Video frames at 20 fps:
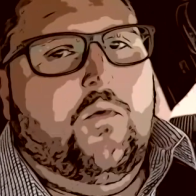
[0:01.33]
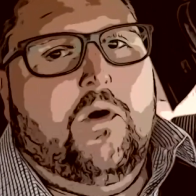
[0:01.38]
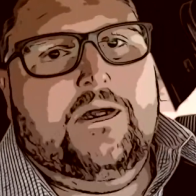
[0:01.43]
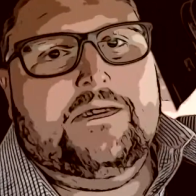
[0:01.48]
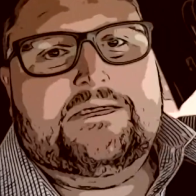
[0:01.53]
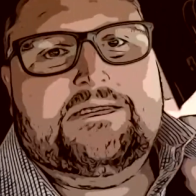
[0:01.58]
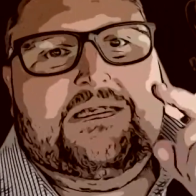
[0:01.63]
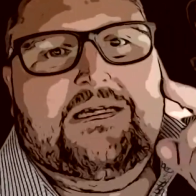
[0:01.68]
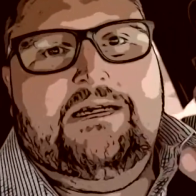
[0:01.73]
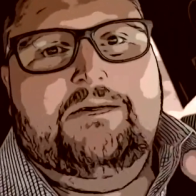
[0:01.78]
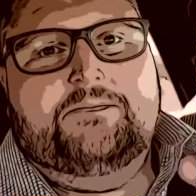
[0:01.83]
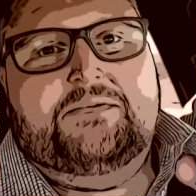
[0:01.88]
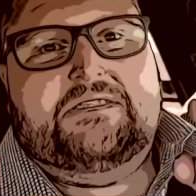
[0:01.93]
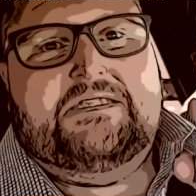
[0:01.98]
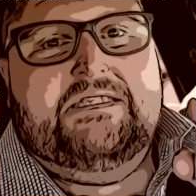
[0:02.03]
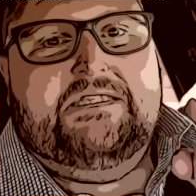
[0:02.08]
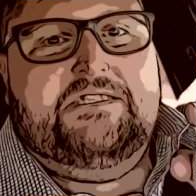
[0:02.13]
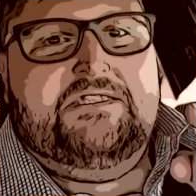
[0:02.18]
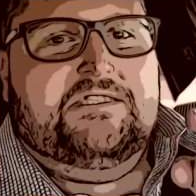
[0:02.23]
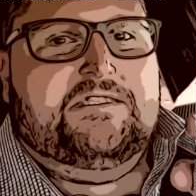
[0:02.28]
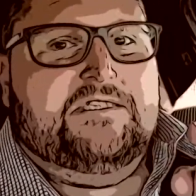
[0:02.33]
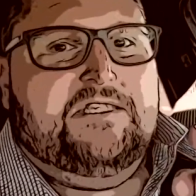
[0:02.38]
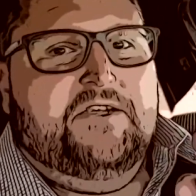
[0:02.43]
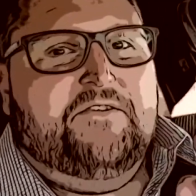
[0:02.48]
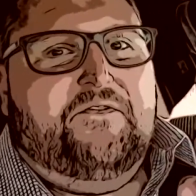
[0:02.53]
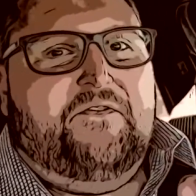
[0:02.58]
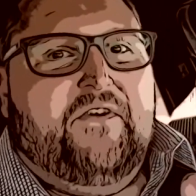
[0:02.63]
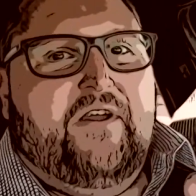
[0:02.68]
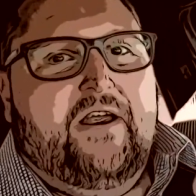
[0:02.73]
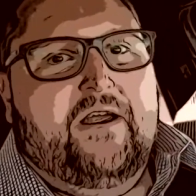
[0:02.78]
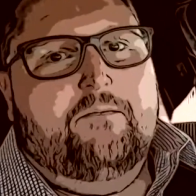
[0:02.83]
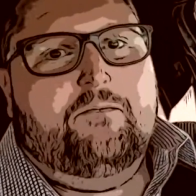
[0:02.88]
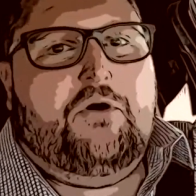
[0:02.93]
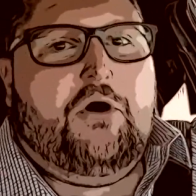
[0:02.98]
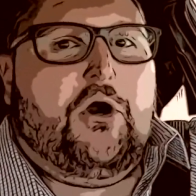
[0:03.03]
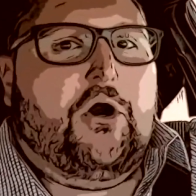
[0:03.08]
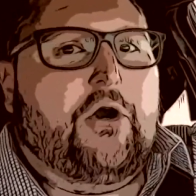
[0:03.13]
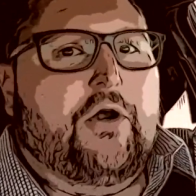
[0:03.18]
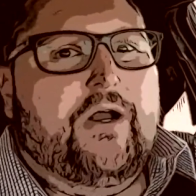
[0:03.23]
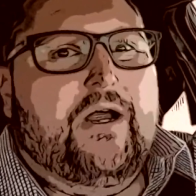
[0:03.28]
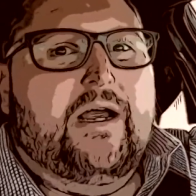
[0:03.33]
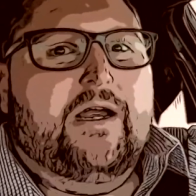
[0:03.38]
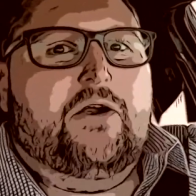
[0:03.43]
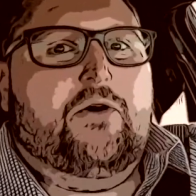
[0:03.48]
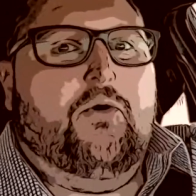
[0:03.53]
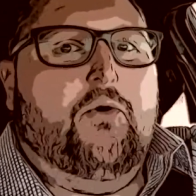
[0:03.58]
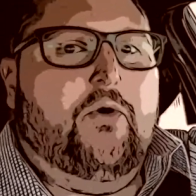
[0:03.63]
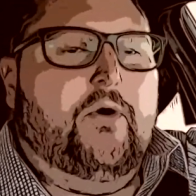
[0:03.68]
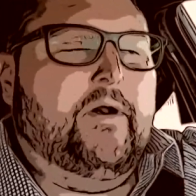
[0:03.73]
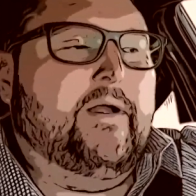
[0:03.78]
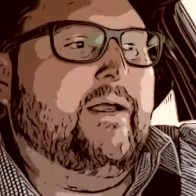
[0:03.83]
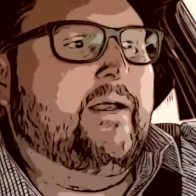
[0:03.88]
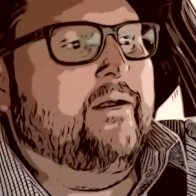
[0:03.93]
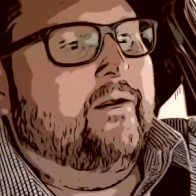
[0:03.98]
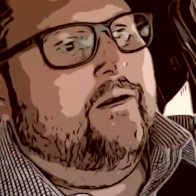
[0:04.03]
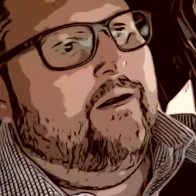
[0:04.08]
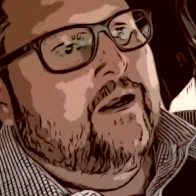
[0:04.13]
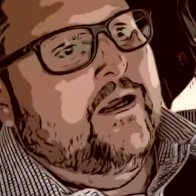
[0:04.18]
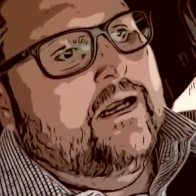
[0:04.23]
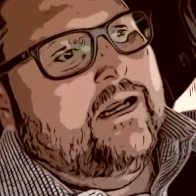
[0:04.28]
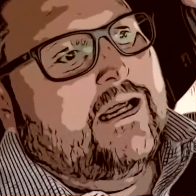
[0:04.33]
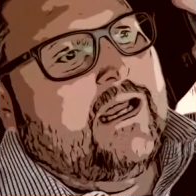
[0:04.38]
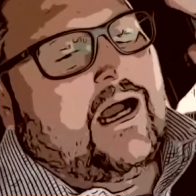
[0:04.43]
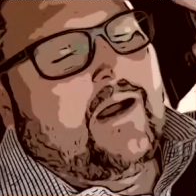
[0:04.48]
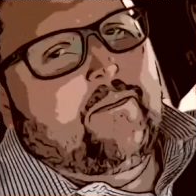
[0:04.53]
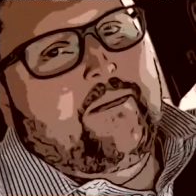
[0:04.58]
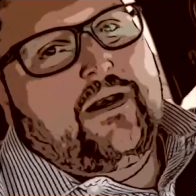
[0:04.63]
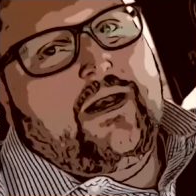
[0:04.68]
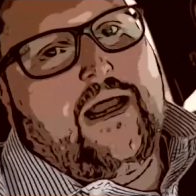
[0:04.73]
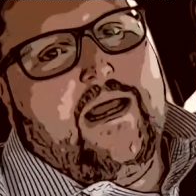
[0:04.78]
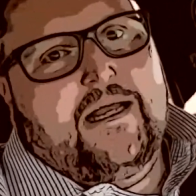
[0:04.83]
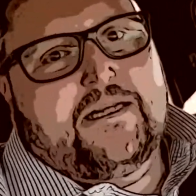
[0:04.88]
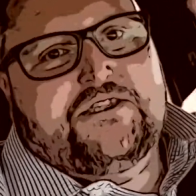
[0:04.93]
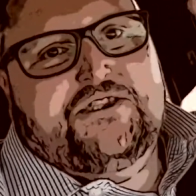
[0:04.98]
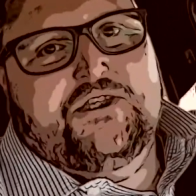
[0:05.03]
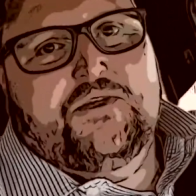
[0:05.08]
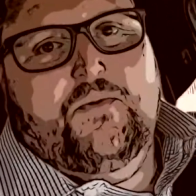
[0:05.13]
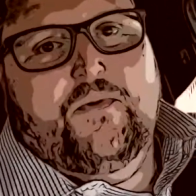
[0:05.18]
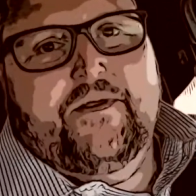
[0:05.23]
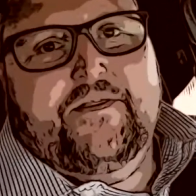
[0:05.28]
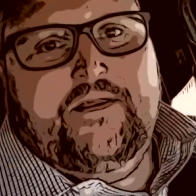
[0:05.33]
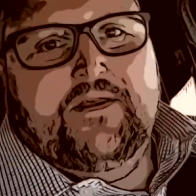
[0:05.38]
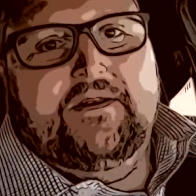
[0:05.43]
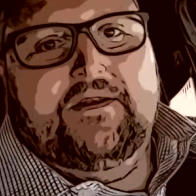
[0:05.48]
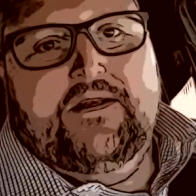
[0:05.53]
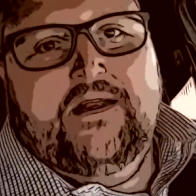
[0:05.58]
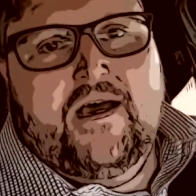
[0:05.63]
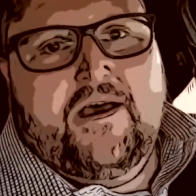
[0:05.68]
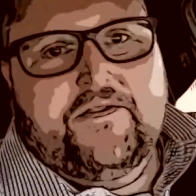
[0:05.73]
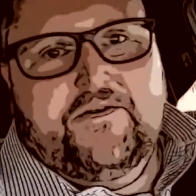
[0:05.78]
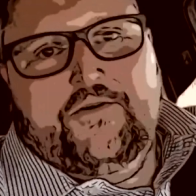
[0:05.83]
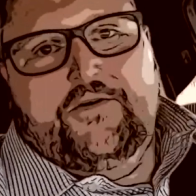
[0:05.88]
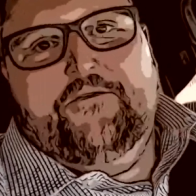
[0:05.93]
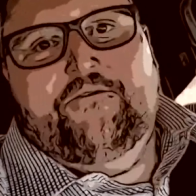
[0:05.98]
What's up, CGC fam? Car Guy Court here, coming at you with another